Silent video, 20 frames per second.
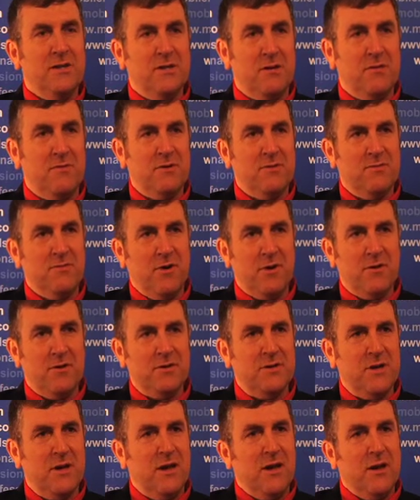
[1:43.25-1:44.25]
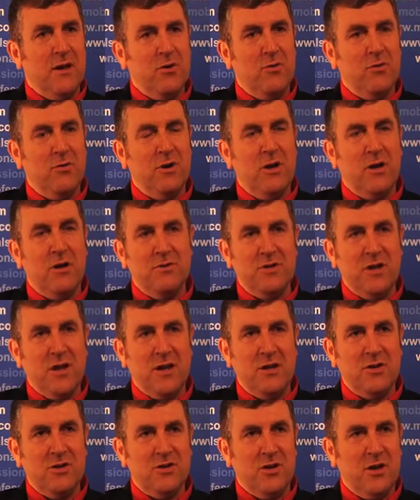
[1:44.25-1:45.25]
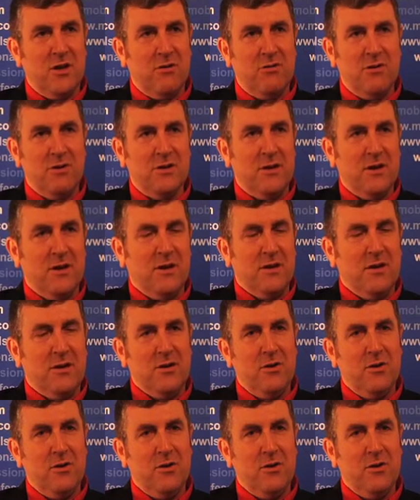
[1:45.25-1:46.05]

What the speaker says: service providers who are now taking shares,